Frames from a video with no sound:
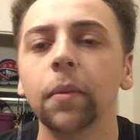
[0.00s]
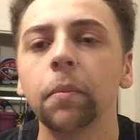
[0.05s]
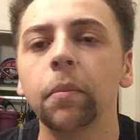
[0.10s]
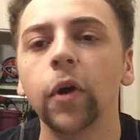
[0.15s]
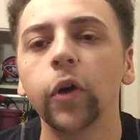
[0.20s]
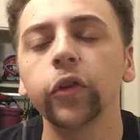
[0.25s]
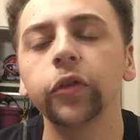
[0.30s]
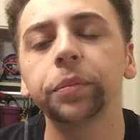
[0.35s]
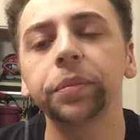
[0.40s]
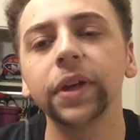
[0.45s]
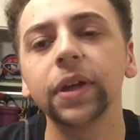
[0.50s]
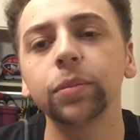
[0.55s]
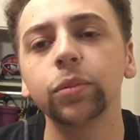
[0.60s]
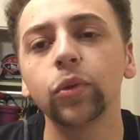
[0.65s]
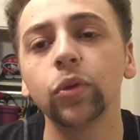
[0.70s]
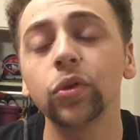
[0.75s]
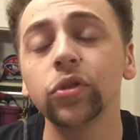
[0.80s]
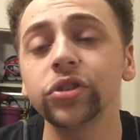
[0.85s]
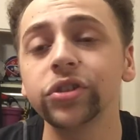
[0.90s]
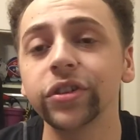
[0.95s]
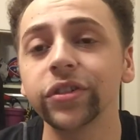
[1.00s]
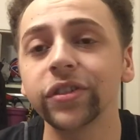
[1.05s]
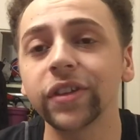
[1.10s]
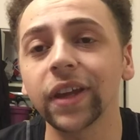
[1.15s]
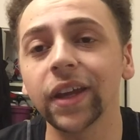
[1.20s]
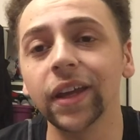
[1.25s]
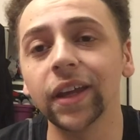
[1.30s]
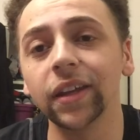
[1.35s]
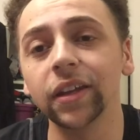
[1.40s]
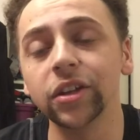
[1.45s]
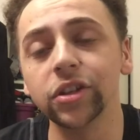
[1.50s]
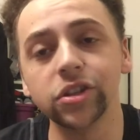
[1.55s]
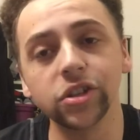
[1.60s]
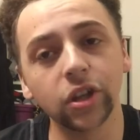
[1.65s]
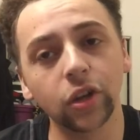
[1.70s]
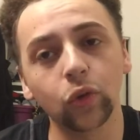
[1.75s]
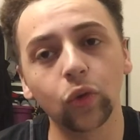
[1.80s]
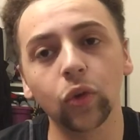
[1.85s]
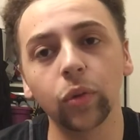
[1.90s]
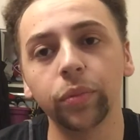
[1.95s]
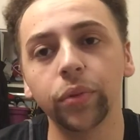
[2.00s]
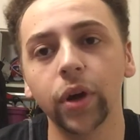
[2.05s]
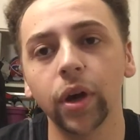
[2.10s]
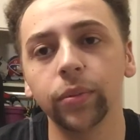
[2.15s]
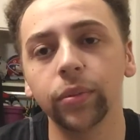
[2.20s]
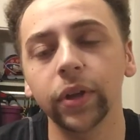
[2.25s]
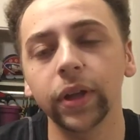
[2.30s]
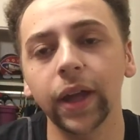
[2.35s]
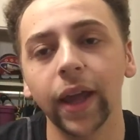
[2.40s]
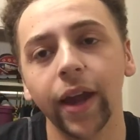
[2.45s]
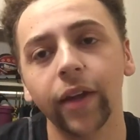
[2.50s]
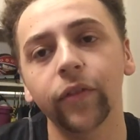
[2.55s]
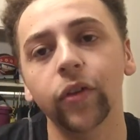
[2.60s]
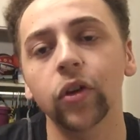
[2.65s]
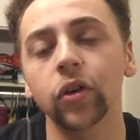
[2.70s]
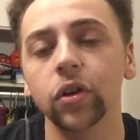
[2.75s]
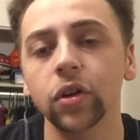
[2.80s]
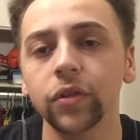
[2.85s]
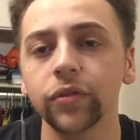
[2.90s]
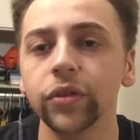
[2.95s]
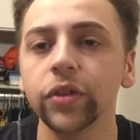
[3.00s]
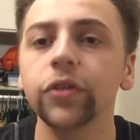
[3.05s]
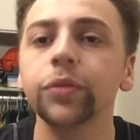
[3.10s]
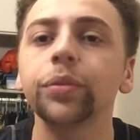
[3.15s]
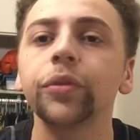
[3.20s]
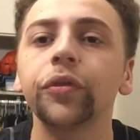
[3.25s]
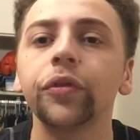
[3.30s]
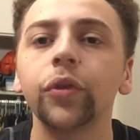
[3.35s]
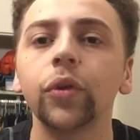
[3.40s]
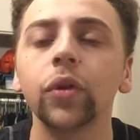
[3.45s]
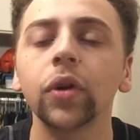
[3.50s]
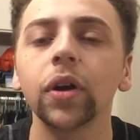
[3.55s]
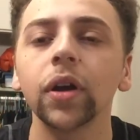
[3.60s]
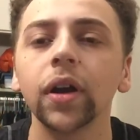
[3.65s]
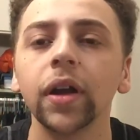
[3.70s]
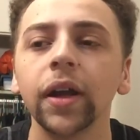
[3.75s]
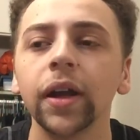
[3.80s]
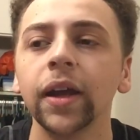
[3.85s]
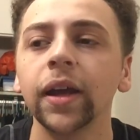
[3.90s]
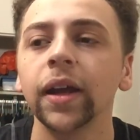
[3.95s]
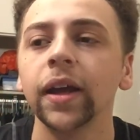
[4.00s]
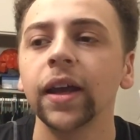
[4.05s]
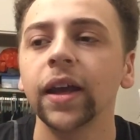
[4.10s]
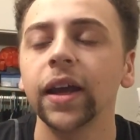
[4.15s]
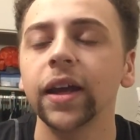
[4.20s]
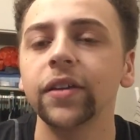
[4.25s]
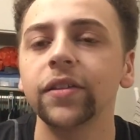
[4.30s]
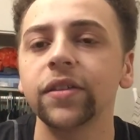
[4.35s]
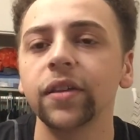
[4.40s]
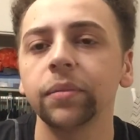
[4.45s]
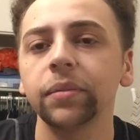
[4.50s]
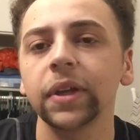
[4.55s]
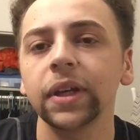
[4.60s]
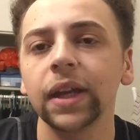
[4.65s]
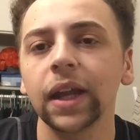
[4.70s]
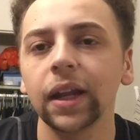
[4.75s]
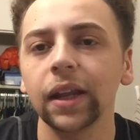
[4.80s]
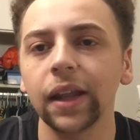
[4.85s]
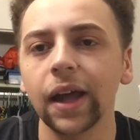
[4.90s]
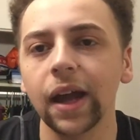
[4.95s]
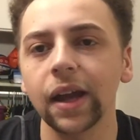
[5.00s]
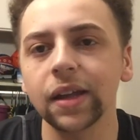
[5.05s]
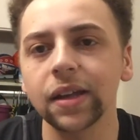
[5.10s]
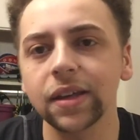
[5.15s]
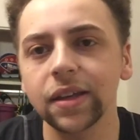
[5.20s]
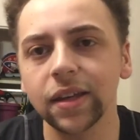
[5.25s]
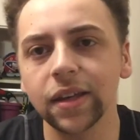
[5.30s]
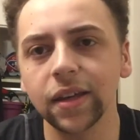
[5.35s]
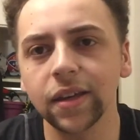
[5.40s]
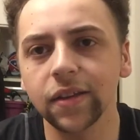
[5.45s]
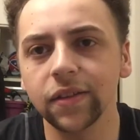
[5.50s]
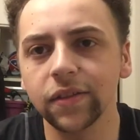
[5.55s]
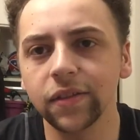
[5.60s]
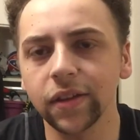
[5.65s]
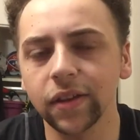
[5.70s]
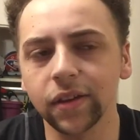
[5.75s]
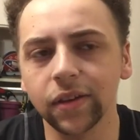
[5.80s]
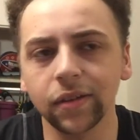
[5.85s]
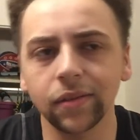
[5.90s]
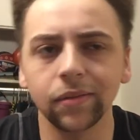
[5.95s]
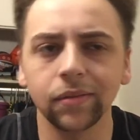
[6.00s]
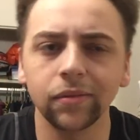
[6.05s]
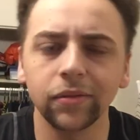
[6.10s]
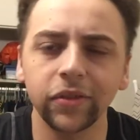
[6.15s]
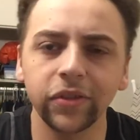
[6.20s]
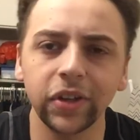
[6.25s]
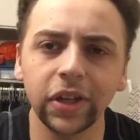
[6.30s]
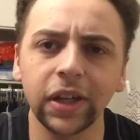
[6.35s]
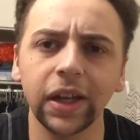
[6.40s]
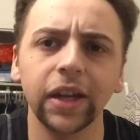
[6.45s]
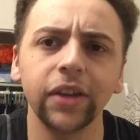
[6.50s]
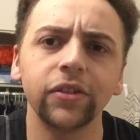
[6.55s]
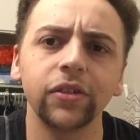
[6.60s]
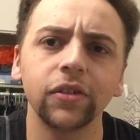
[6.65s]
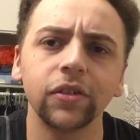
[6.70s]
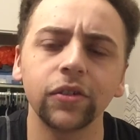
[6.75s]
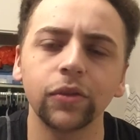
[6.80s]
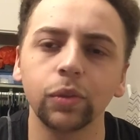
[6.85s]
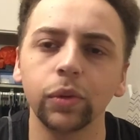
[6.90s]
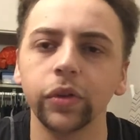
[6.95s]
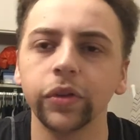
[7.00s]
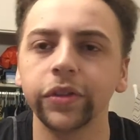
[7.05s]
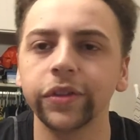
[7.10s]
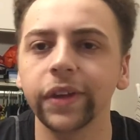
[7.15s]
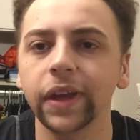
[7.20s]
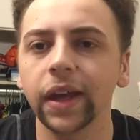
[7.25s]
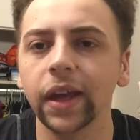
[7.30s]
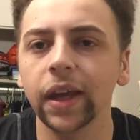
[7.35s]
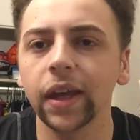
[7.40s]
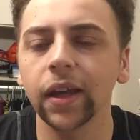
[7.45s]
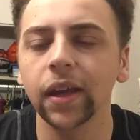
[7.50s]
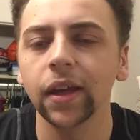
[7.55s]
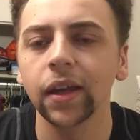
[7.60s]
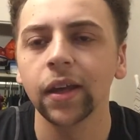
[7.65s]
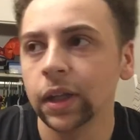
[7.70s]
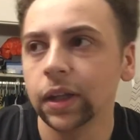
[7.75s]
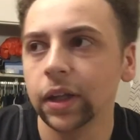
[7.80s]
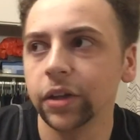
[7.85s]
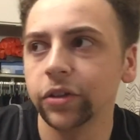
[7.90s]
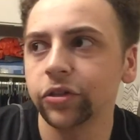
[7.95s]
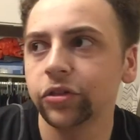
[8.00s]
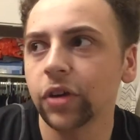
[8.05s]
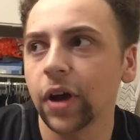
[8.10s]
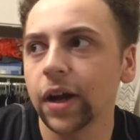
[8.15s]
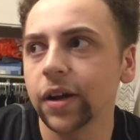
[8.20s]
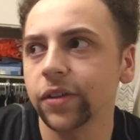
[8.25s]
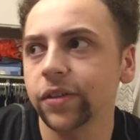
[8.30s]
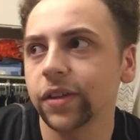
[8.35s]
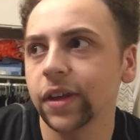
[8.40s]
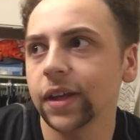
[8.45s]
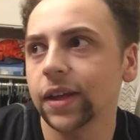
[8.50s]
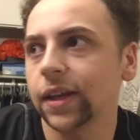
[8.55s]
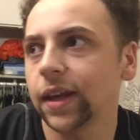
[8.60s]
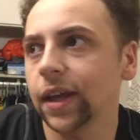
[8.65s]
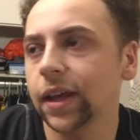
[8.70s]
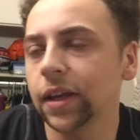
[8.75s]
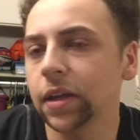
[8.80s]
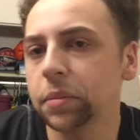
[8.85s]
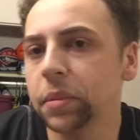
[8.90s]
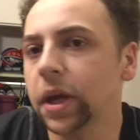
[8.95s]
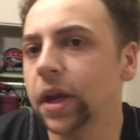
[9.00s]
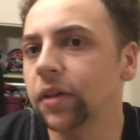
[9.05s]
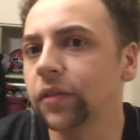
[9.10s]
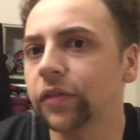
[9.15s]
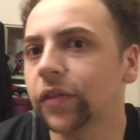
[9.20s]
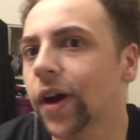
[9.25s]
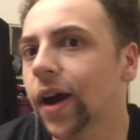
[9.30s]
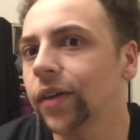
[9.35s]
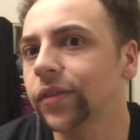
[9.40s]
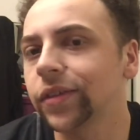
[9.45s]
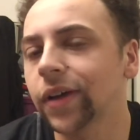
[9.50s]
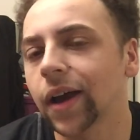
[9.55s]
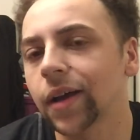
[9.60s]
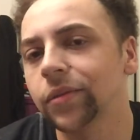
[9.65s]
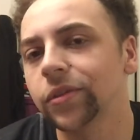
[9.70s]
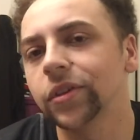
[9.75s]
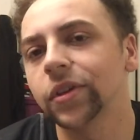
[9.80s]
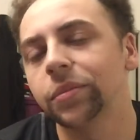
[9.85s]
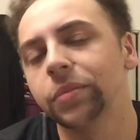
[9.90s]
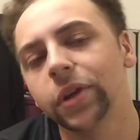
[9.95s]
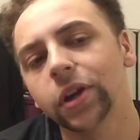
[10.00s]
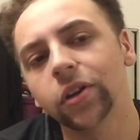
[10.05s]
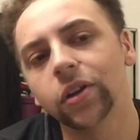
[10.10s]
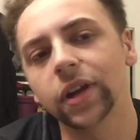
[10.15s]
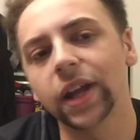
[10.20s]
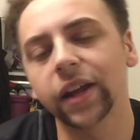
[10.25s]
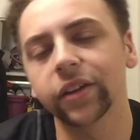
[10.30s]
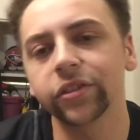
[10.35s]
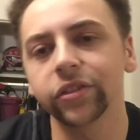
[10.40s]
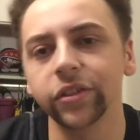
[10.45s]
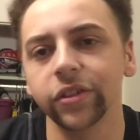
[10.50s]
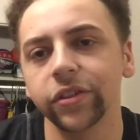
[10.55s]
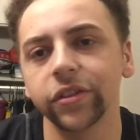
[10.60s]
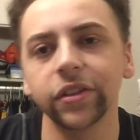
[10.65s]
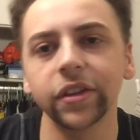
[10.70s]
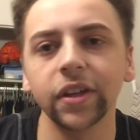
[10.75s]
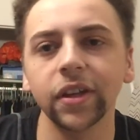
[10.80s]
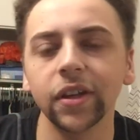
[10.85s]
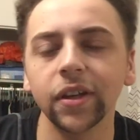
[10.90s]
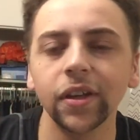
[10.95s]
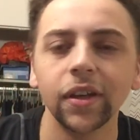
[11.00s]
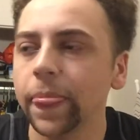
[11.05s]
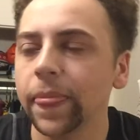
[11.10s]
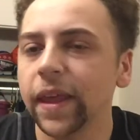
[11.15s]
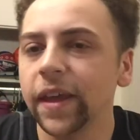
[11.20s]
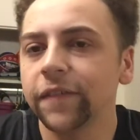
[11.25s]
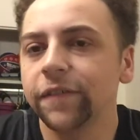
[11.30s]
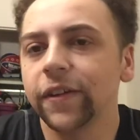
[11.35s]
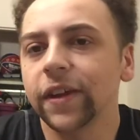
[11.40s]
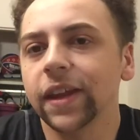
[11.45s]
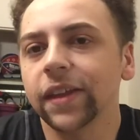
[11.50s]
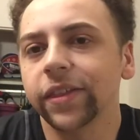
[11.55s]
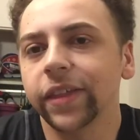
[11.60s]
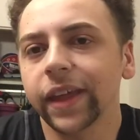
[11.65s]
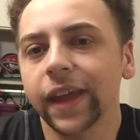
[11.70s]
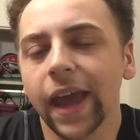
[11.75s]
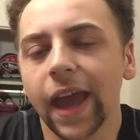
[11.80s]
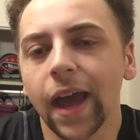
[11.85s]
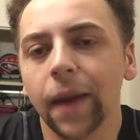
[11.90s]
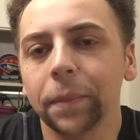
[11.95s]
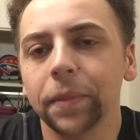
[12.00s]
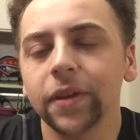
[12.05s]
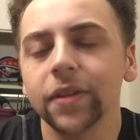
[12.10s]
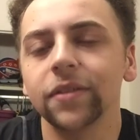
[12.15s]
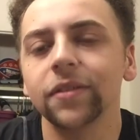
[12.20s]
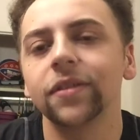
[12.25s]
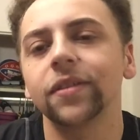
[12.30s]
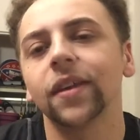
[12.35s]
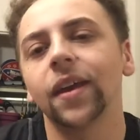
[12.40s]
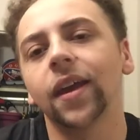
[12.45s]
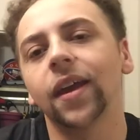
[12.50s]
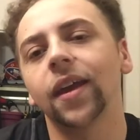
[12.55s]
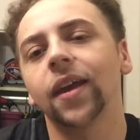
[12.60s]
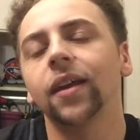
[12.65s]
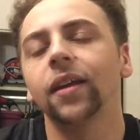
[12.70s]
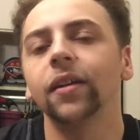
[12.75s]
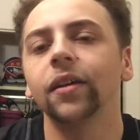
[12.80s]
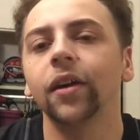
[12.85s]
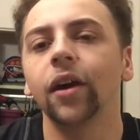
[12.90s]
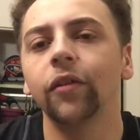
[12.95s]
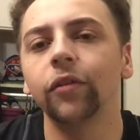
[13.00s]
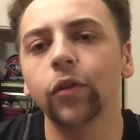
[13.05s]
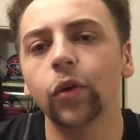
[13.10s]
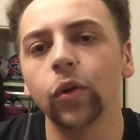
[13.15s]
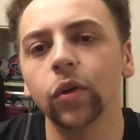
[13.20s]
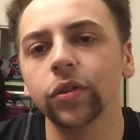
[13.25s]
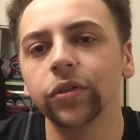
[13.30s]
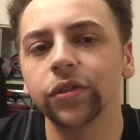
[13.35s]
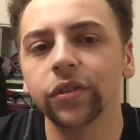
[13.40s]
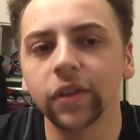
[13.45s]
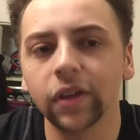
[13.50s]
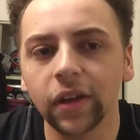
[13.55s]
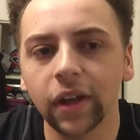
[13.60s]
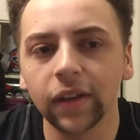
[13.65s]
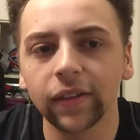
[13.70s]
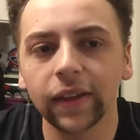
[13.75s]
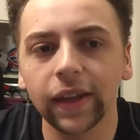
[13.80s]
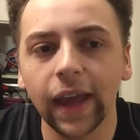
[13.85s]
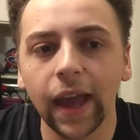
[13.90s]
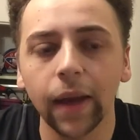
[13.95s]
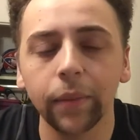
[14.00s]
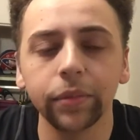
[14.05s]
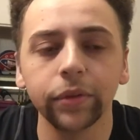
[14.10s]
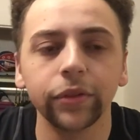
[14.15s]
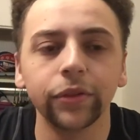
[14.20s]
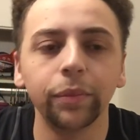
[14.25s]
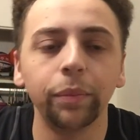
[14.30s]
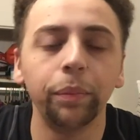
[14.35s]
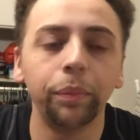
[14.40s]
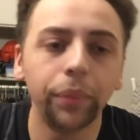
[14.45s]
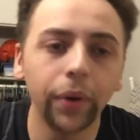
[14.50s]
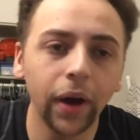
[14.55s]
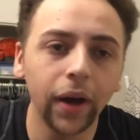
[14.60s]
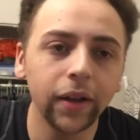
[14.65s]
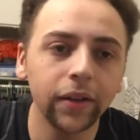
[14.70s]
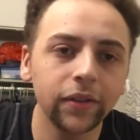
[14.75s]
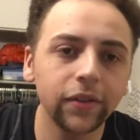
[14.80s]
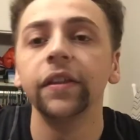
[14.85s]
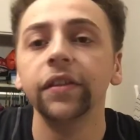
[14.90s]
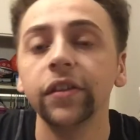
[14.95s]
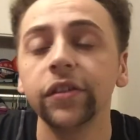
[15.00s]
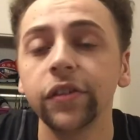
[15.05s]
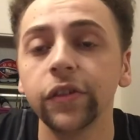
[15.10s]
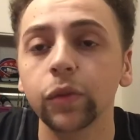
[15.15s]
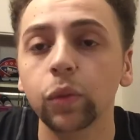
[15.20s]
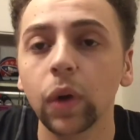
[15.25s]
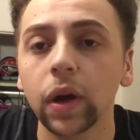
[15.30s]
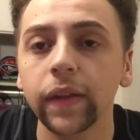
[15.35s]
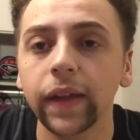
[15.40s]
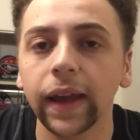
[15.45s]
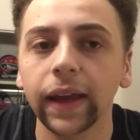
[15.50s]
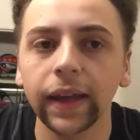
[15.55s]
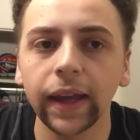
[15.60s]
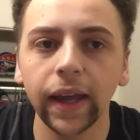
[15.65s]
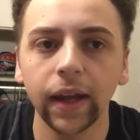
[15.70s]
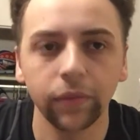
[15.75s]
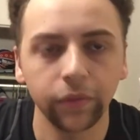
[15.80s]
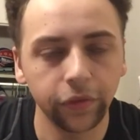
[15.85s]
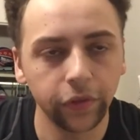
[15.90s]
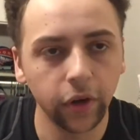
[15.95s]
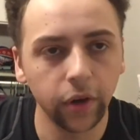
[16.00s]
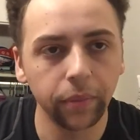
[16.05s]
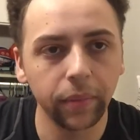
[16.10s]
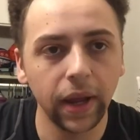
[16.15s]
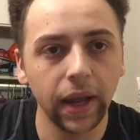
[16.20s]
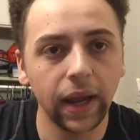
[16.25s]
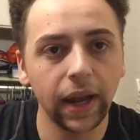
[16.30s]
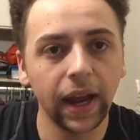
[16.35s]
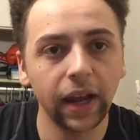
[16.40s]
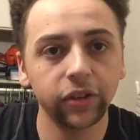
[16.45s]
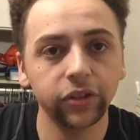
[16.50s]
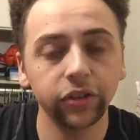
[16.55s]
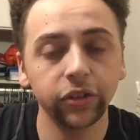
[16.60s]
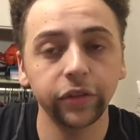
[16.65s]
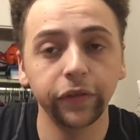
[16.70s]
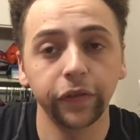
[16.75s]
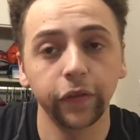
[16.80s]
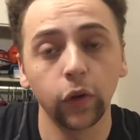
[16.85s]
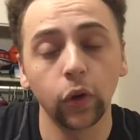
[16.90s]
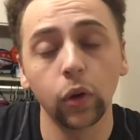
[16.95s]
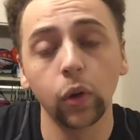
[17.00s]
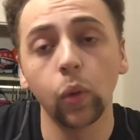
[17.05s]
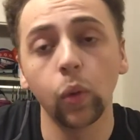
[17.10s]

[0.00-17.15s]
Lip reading: most people, just in the general public, have heard of this before. It's something that a lot of kids and teenagers will say, let's try to say Candyman 5 times in the mirror and actually see if anything happens. And of course, nothing happens. But this is where that came from. And actually, for a